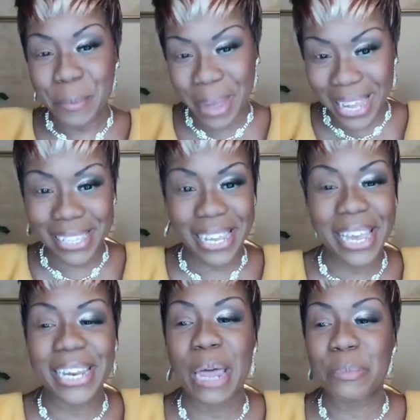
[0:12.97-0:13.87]

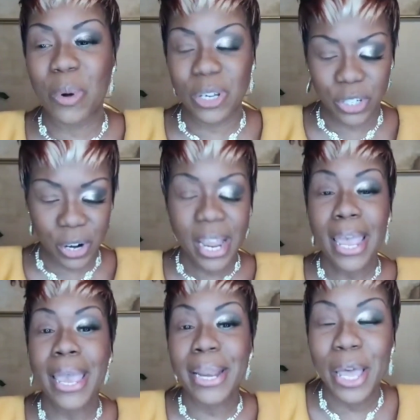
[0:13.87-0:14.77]
maintain that moisture,
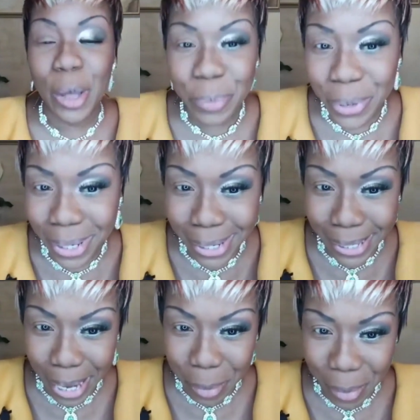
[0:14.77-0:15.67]
and help you look
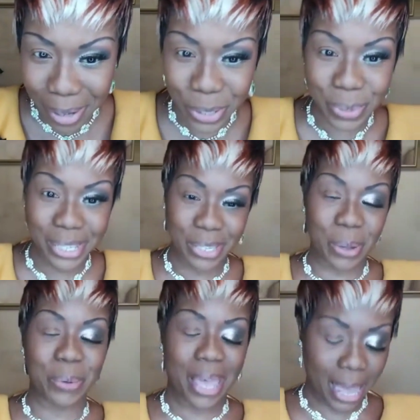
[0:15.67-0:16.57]
glam while doing so,
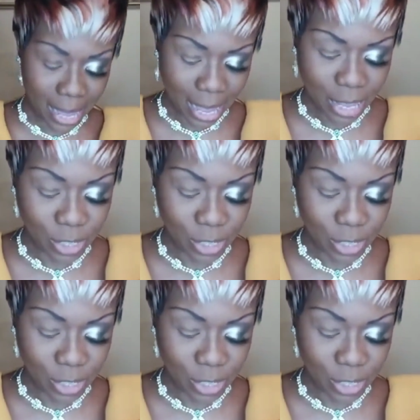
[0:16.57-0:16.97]
okay?